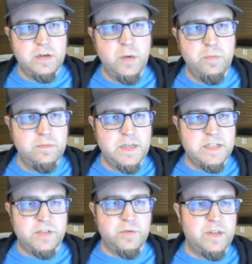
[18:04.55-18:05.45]
nope, not
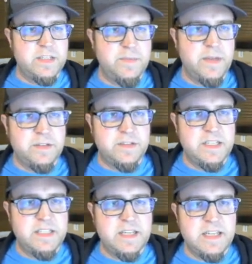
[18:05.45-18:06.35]
store, that's something else.
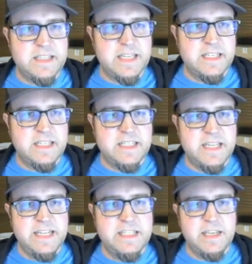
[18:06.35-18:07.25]
This.set
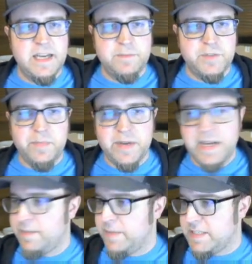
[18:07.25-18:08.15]
state, I'm jumping
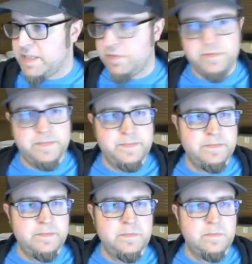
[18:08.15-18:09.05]
ahead of myself,
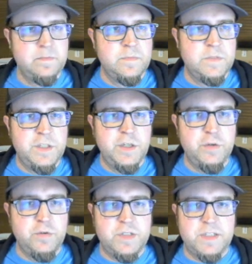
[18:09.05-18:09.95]

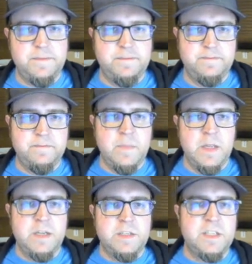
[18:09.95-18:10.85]
to-dos.
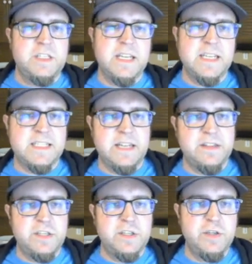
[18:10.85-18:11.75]
So this is going to set
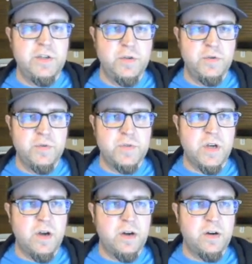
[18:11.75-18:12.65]
the to-dos
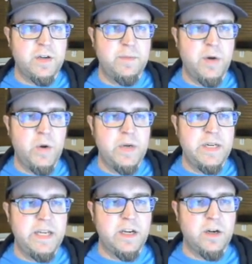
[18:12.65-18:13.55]
on our component
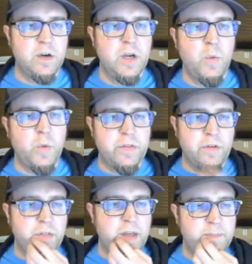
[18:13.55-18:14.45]
here, where they'll
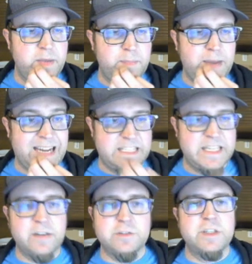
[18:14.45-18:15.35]
then be passed
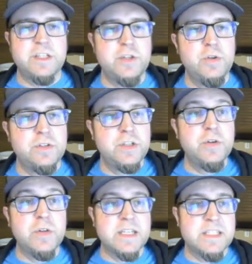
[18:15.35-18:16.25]
down to the
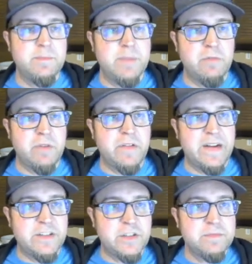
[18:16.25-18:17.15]
to-do list and be
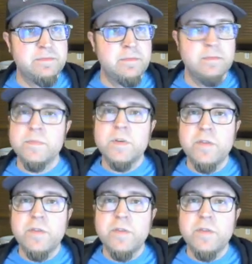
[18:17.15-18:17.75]
re-rendered. So